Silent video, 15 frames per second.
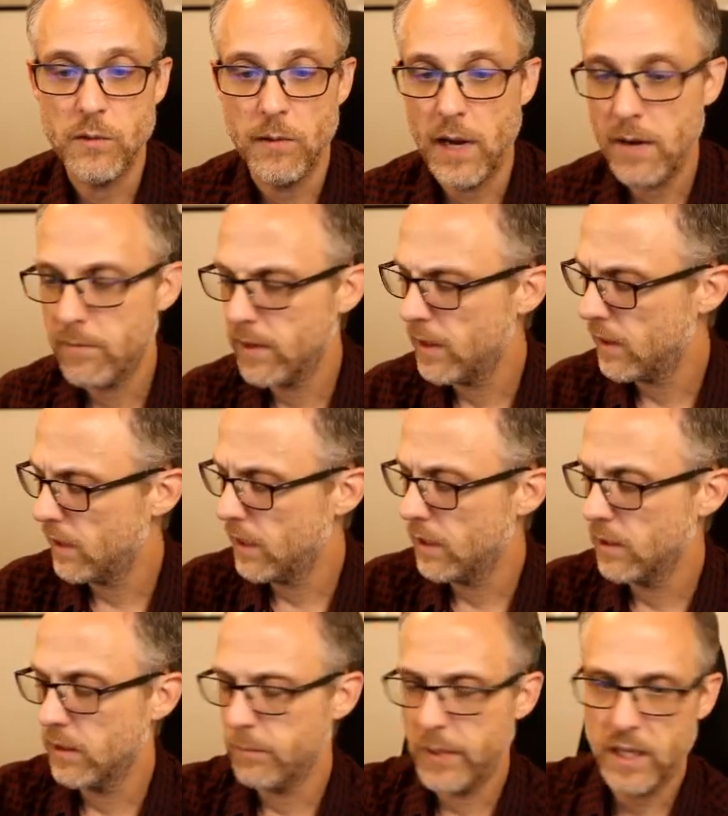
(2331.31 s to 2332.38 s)
for
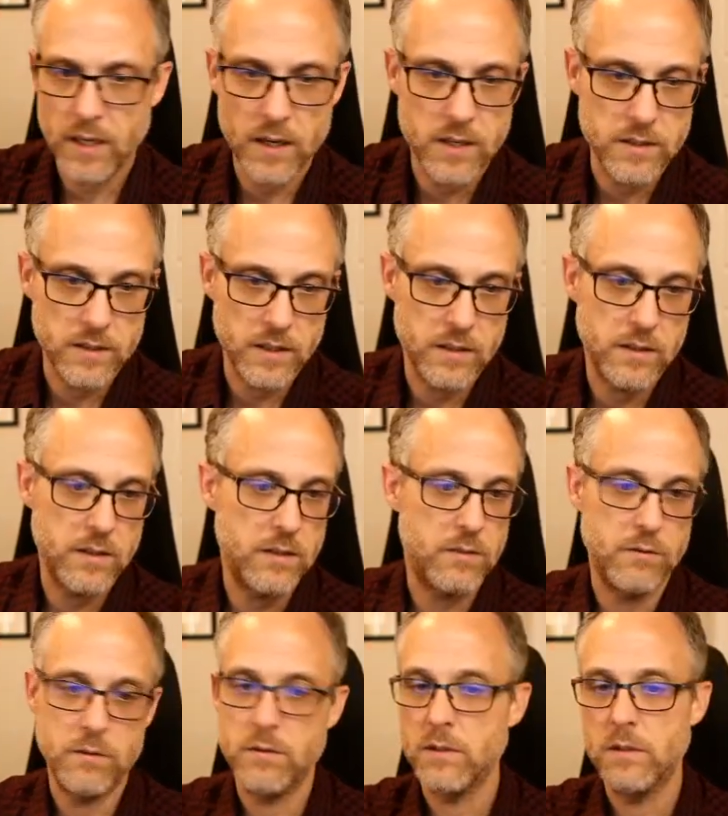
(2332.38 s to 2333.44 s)
everything because
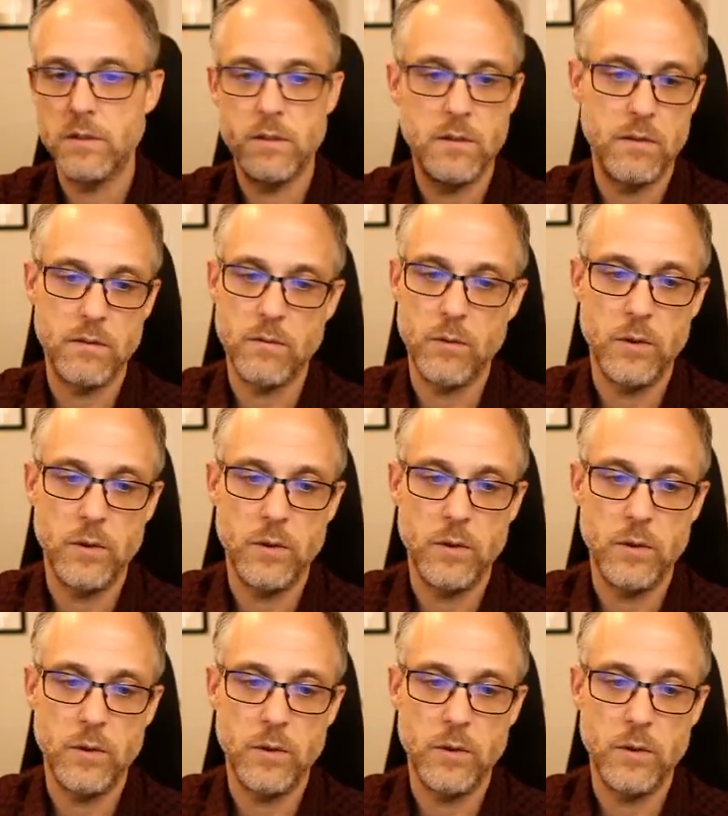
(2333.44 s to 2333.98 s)
it's